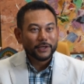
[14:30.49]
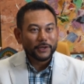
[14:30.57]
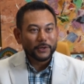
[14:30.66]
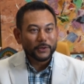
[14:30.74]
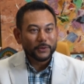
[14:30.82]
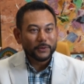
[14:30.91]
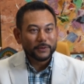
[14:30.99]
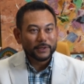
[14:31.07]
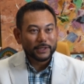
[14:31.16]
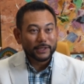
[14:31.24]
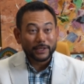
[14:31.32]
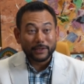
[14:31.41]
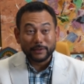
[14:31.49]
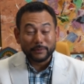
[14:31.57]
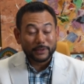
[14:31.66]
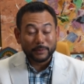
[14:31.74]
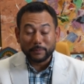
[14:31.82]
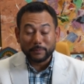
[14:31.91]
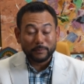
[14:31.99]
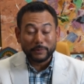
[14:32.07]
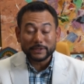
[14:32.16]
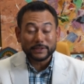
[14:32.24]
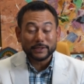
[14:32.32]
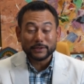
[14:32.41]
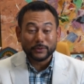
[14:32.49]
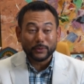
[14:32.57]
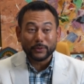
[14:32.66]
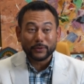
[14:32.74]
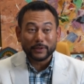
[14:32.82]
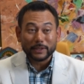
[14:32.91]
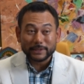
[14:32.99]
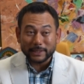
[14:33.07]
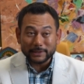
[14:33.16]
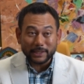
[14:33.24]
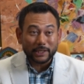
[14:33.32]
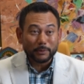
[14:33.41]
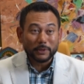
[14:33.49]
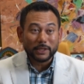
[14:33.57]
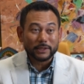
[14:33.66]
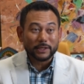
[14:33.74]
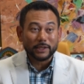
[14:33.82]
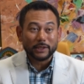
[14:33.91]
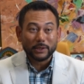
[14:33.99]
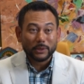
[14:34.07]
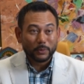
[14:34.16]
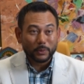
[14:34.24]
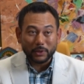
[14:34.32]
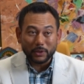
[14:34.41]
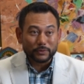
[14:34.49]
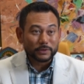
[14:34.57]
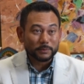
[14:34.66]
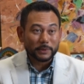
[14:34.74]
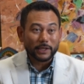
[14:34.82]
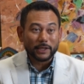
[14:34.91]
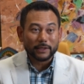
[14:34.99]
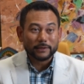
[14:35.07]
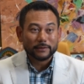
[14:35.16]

the business growth, sustainability will always be there.